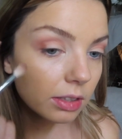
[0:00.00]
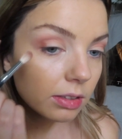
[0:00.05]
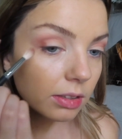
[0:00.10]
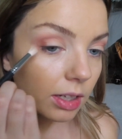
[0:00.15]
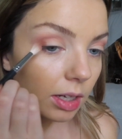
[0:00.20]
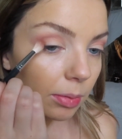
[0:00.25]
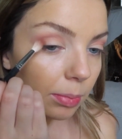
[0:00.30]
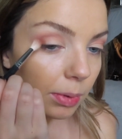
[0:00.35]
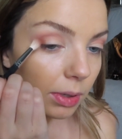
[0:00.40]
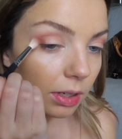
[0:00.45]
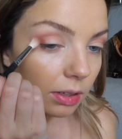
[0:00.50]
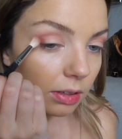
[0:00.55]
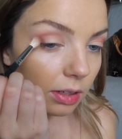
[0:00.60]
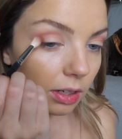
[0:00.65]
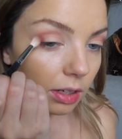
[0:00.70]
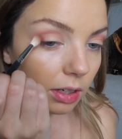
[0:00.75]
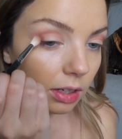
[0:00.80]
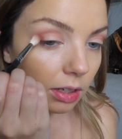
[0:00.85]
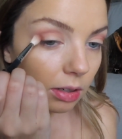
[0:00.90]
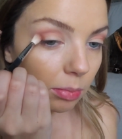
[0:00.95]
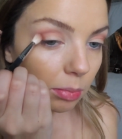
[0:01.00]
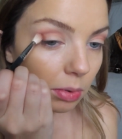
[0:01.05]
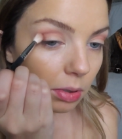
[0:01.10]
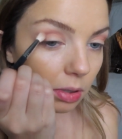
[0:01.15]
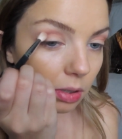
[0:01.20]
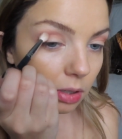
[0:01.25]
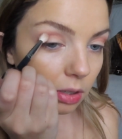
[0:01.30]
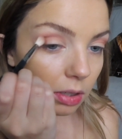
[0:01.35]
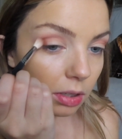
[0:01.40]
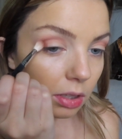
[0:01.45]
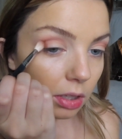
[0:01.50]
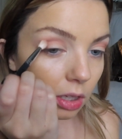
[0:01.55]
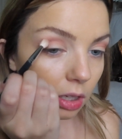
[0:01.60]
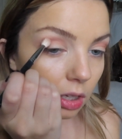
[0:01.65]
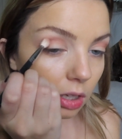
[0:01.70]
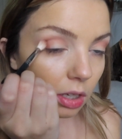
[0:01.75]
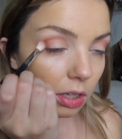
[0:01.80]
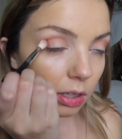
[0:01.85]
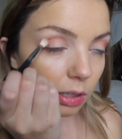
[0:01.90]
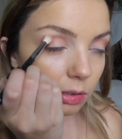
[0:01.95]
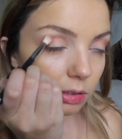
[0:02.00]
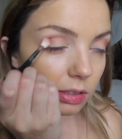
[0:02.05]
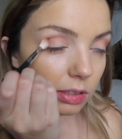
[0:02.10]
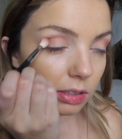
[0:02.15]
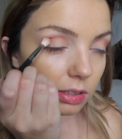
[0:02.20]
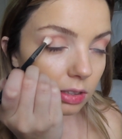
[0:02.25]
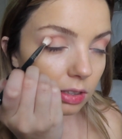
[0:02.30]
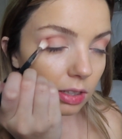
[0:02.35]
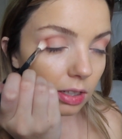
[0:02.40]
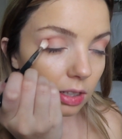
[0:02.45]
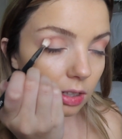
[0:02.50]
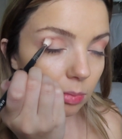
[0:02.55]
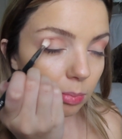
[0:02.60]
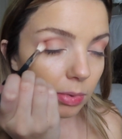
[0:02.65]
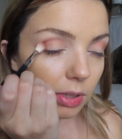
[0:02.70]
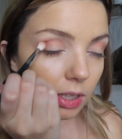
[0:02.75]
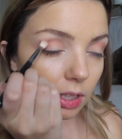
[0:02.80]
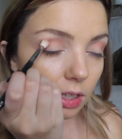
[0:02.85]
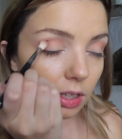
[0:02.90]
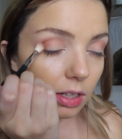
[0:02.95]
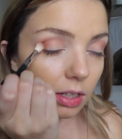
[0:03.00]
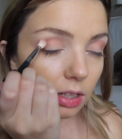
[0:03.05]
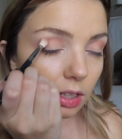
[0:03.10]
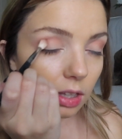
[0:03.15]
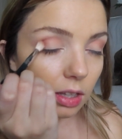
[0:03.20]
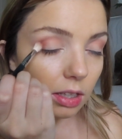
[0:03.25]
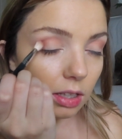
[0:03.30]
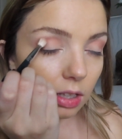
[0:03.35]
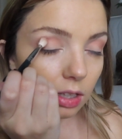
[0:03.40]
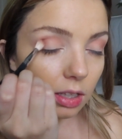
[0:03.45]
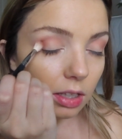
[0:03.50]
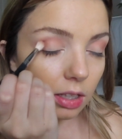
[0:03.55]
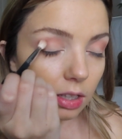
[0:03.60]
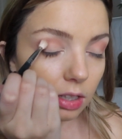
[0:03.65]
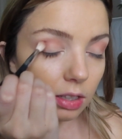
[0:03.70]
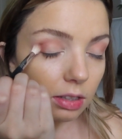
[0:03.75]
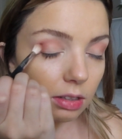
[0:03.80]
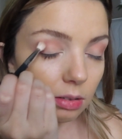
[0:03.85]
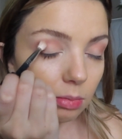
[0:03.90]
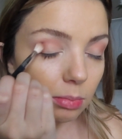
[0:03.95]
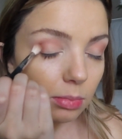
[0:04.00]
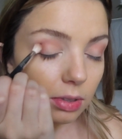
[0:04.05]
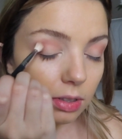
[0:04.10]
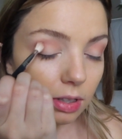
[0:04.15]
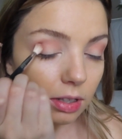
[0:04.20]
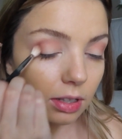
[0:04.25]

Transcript: a step at a time. A step at a time.